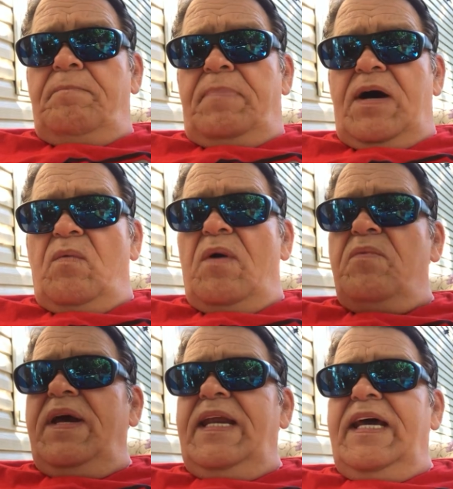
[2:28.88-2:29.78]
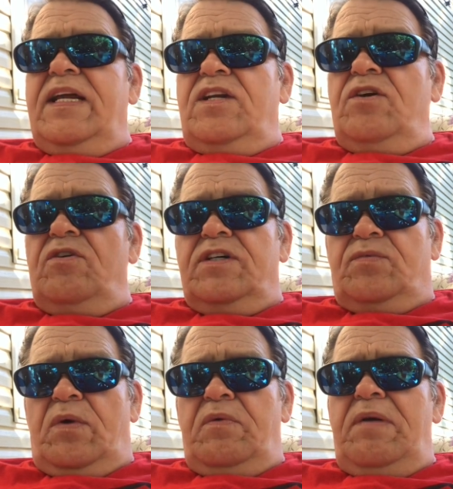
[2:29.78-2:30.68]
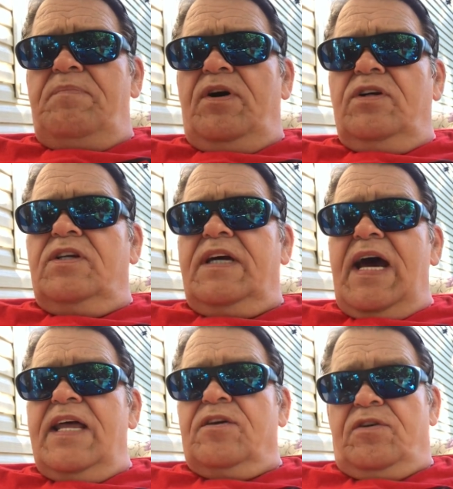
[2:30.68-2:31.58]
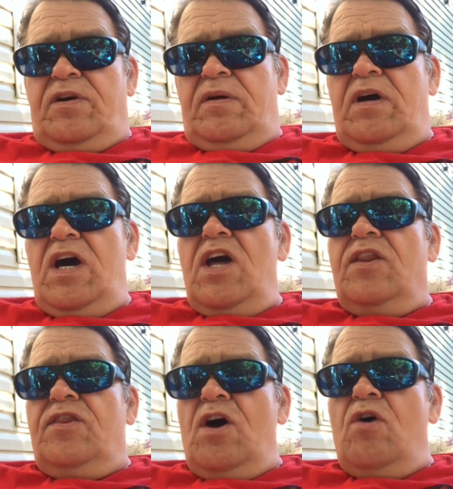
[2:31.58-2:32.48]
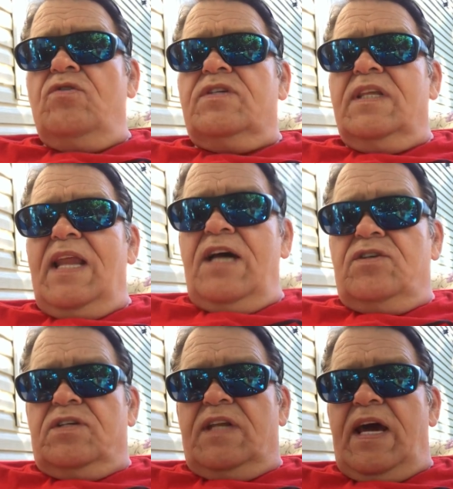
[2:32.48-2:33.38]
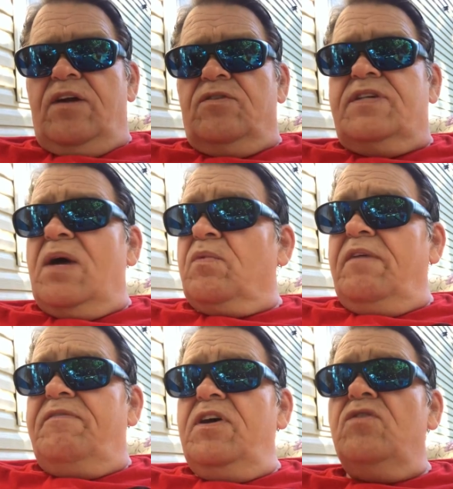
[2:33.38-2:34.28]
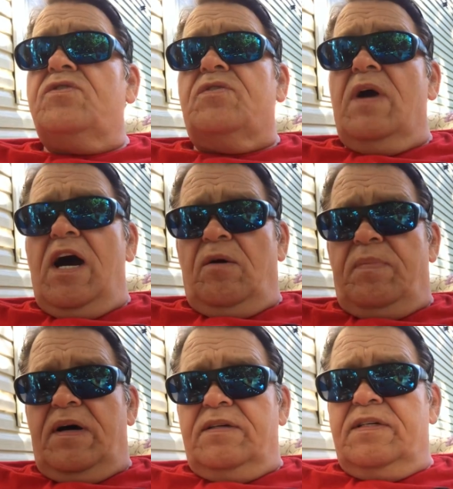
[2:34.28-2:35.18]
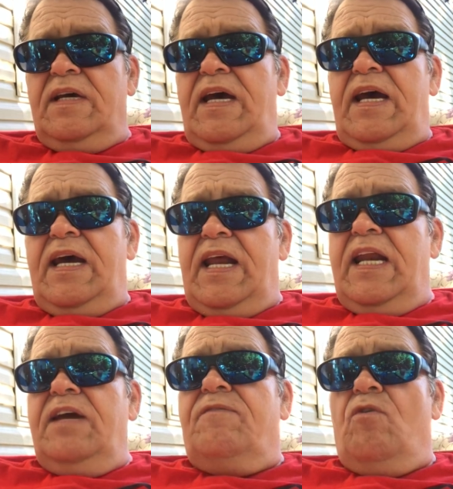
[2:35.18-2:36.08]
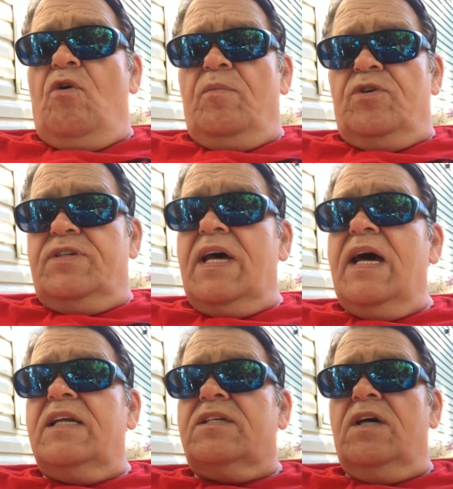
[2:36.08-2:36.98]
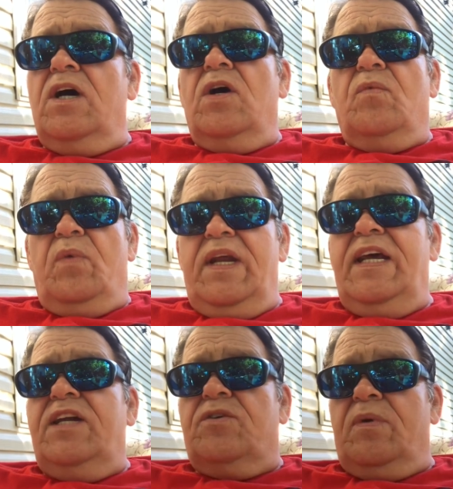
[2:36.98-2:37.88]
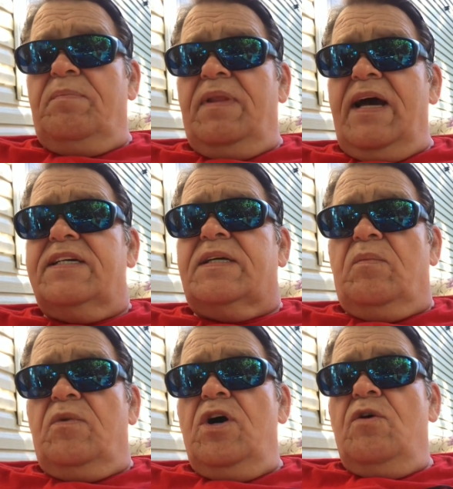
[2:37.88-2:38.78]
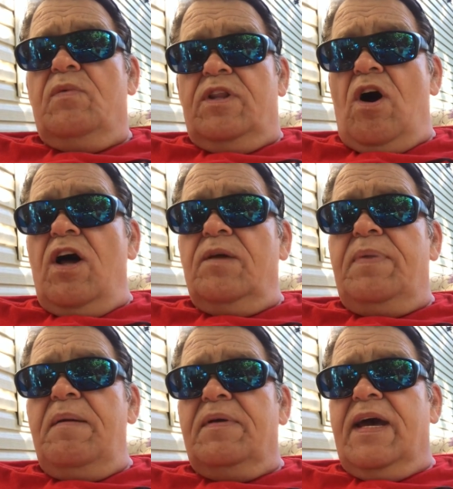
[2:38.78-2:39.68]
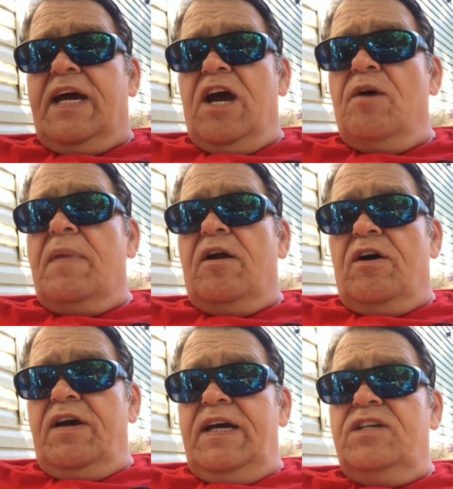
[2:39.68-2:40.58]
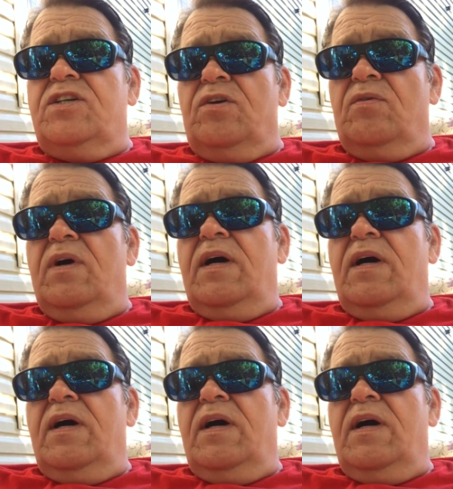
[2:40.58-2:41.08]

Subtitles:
But what we need to do is, when we pull together those legislators that refuse to help us in any form or sense, we need to replace them with all the people that care about our issue.